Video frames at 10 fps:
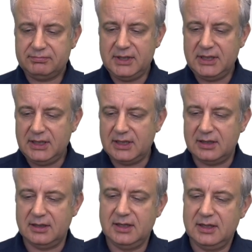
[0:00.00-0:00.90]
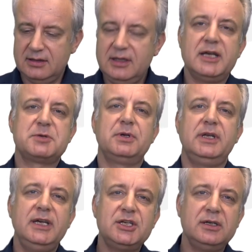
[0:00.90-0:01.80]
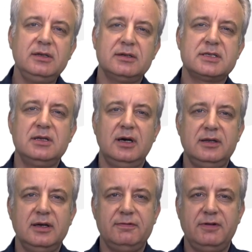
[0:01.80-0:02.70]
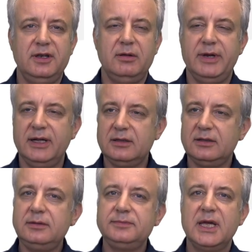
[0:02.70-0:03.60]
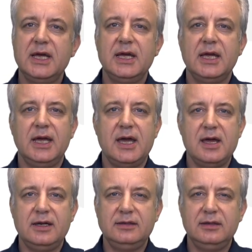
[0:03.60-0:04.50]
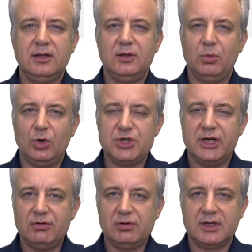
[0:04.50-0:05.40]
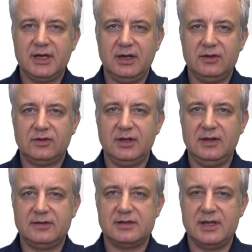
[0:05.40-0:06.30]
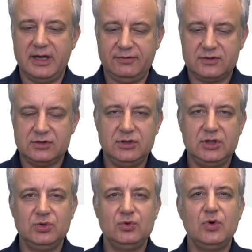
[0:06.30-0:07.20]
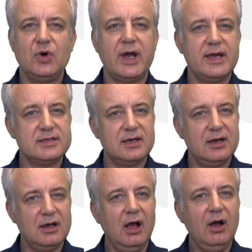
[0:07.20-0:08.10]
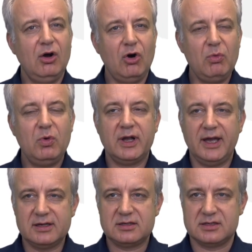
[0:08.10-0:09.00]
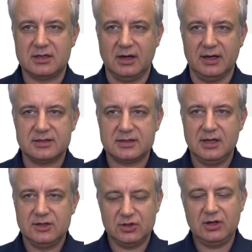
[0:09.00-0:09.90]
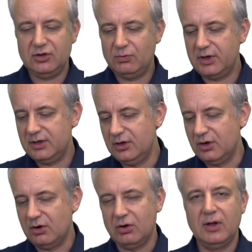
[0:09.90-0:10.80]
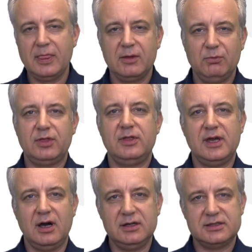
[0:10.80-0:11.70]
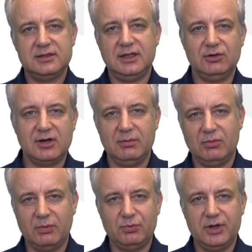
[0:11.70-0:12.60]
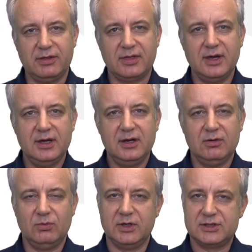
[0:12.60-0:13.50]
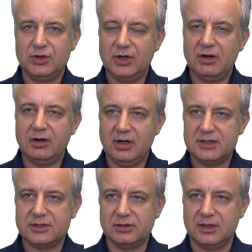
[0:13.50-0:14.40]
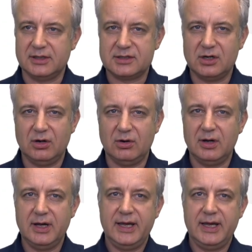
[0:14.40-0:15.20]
the explanation. It's not fundamental. And the more general case is left to you as a homework exercise. So now you want to know whether the answer that you come up with was good or not so good. So